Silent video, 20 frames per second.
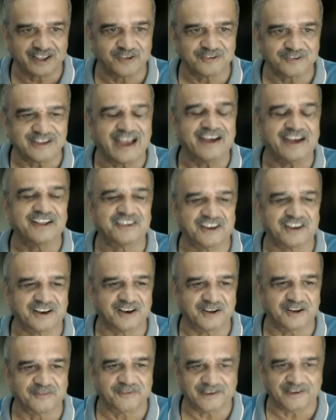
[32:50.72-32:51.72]
gives
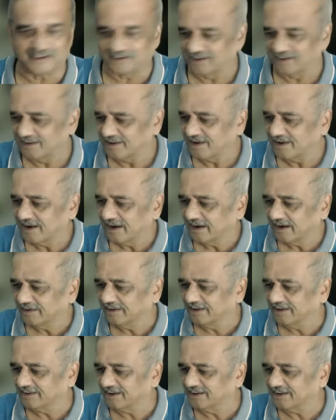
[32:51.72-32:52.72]
additional effect.
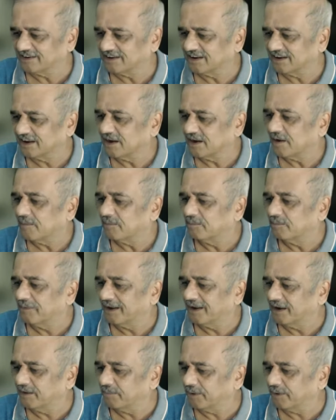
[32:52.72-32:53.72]
This is
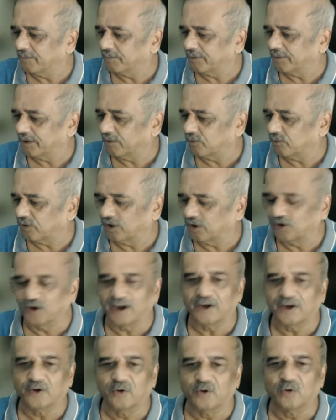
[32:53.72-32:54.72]
many people what
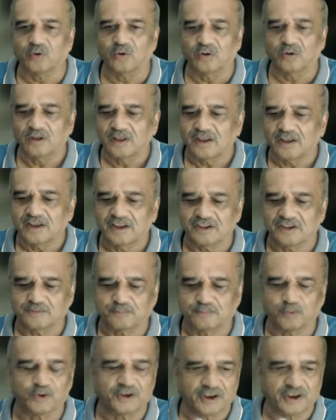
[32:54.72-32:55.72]
they do is
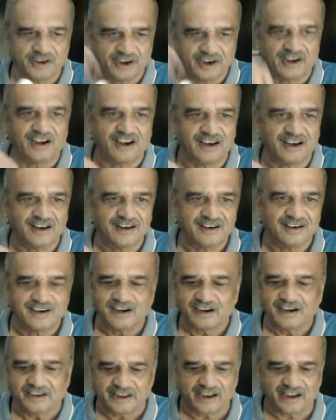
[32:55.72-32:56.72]
put a needle,
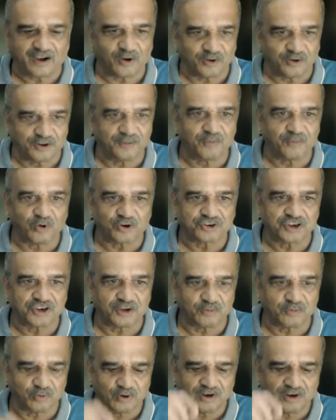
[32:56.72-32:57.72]
take out the
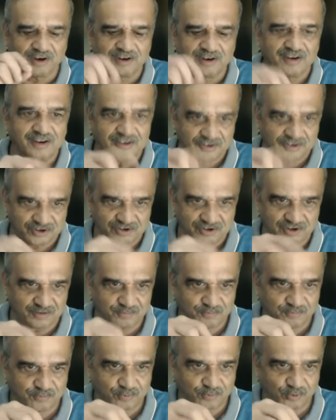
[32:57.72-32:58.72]
moksha wool,
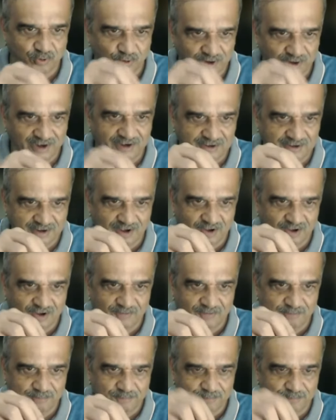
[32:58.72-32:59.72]
roll it or
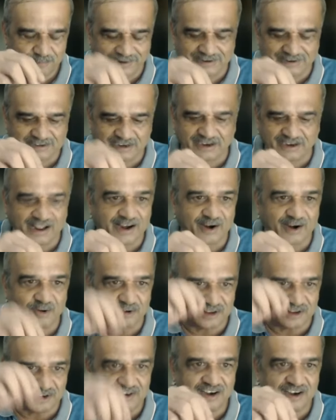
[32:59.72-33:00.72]
press it
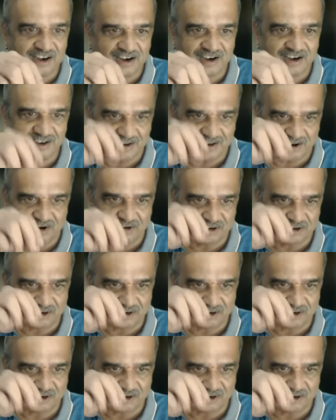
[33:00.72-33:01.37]
around the needle on